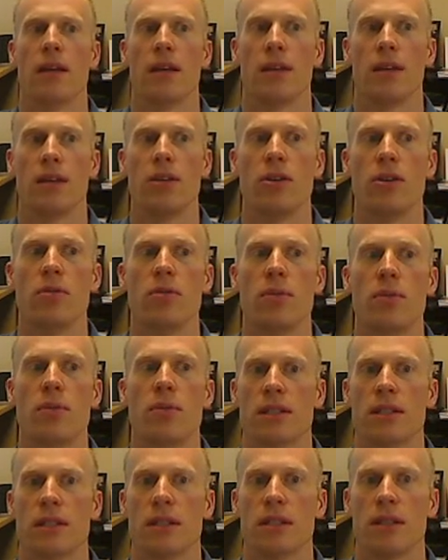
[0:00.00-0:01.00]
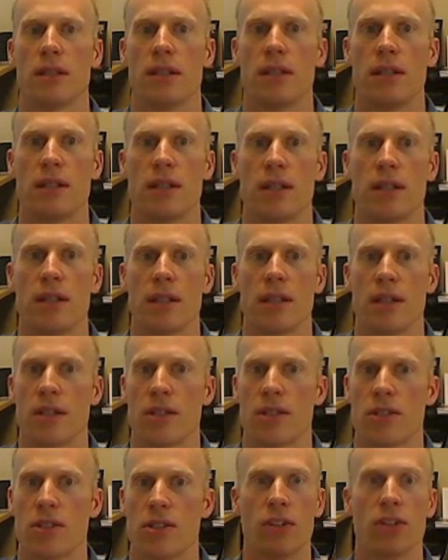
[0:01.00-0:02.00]
you basically
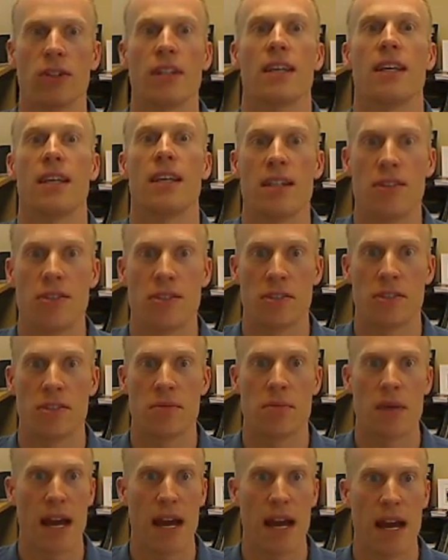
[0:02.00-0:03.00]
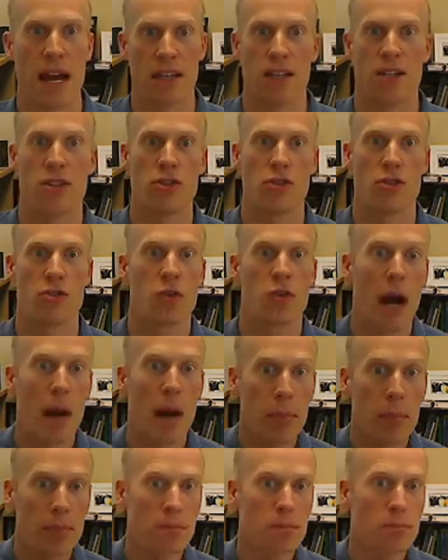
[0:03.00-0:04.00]
can turn the keys back in,
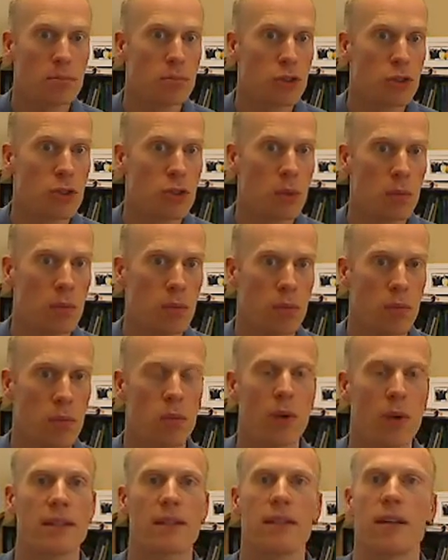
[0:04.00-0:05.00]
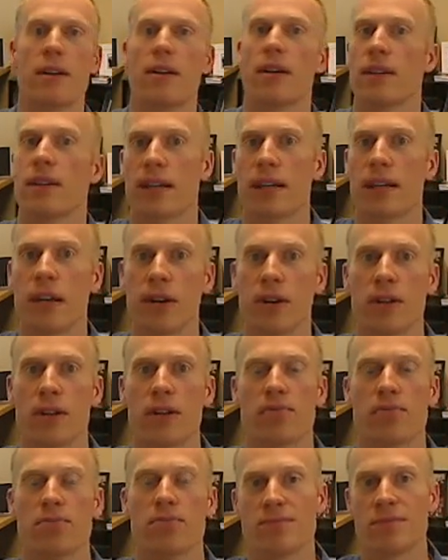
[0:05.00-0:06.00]
drop them, right there on the
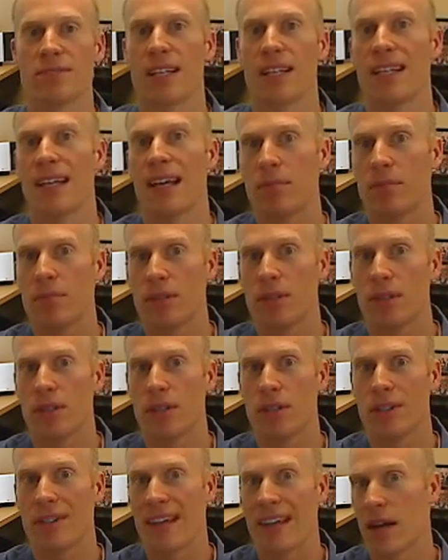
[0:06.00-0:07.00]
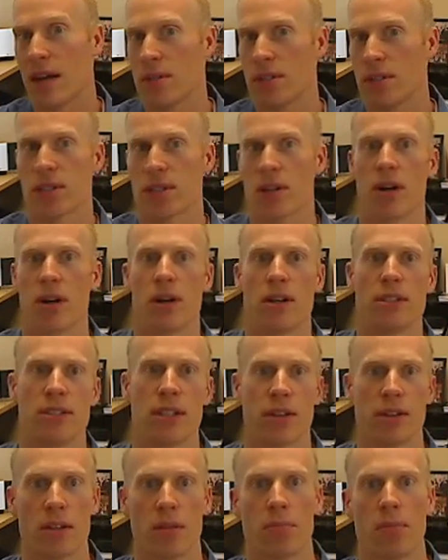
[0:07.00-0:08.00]
counter, say, yep, your damaged car is
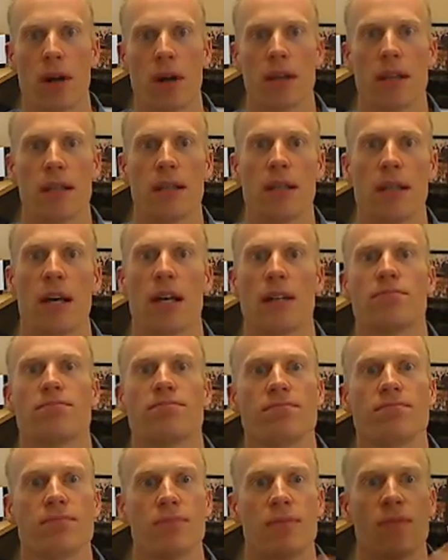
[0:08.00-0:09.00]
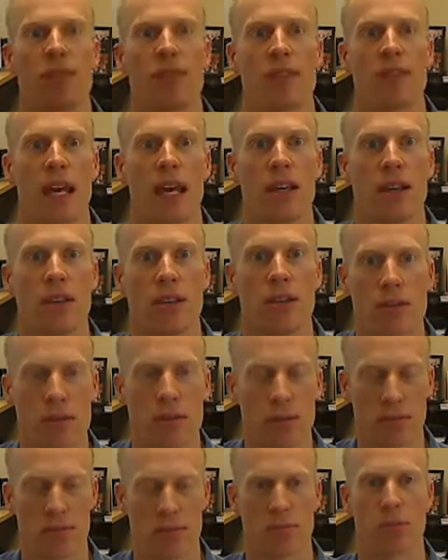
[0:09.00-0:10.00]
out in the parking lot, thank
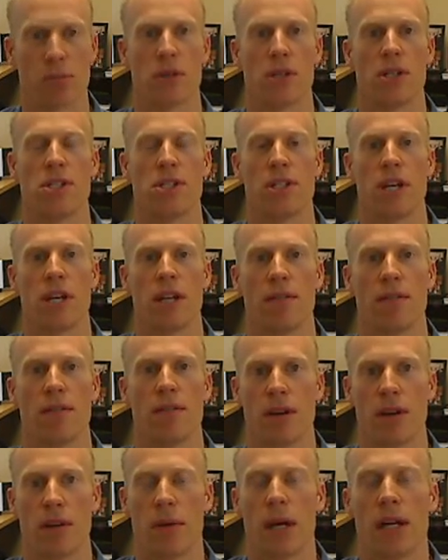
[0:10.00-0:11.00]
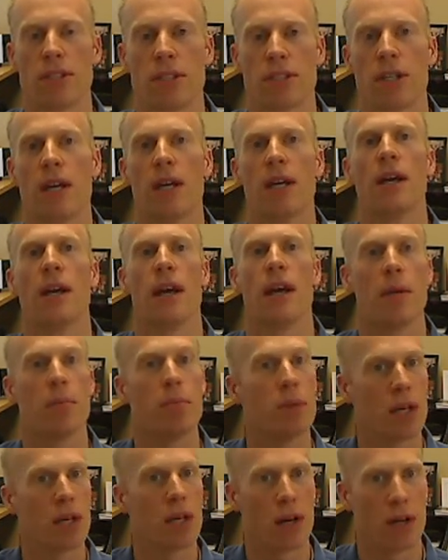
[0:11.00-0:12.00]
you, appreciate it very much, and
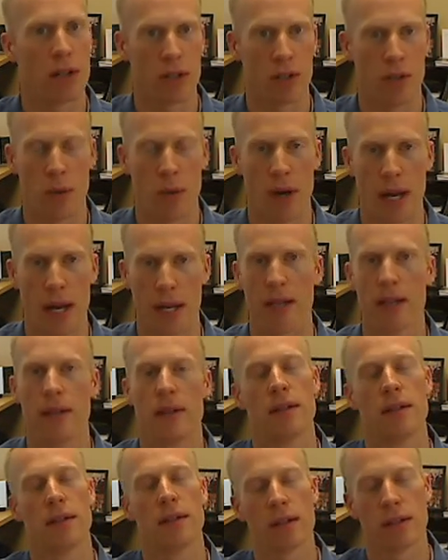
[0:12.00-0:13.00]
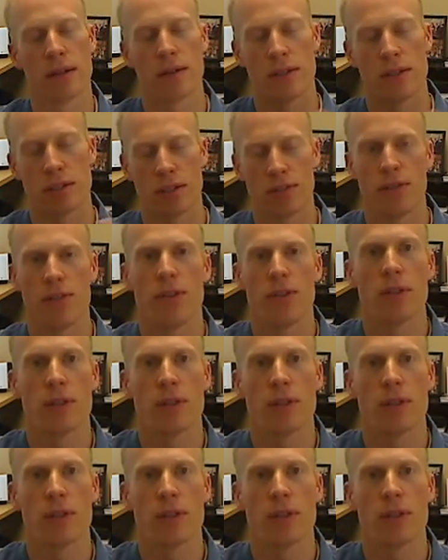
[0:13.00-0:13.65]
be on your way. Now, there's a few